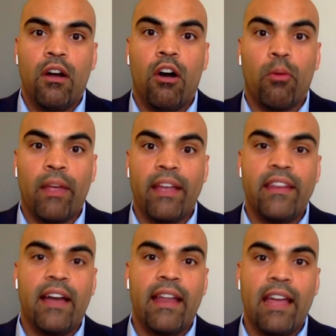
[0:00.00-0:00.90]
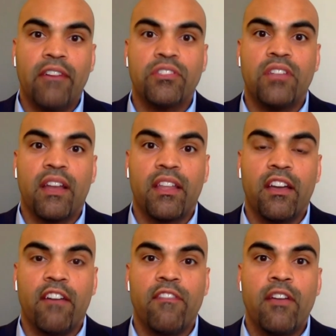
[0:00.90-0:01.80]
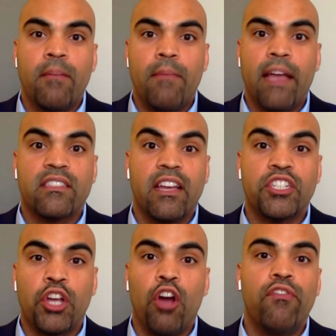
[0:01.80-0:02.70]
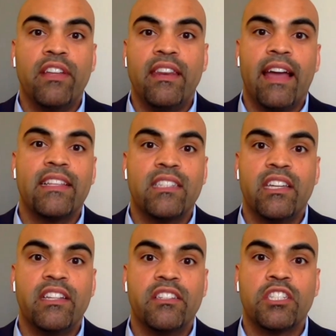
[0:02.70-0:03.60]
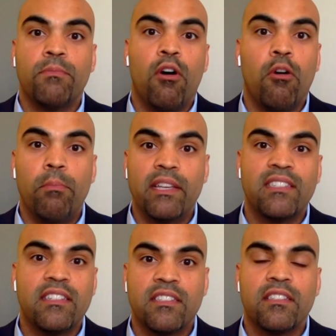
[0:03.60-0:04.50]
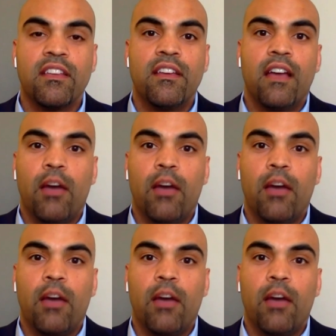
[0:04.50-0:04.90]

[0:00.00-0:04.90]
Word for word: allred.house.gov backslash COVID-19 small business.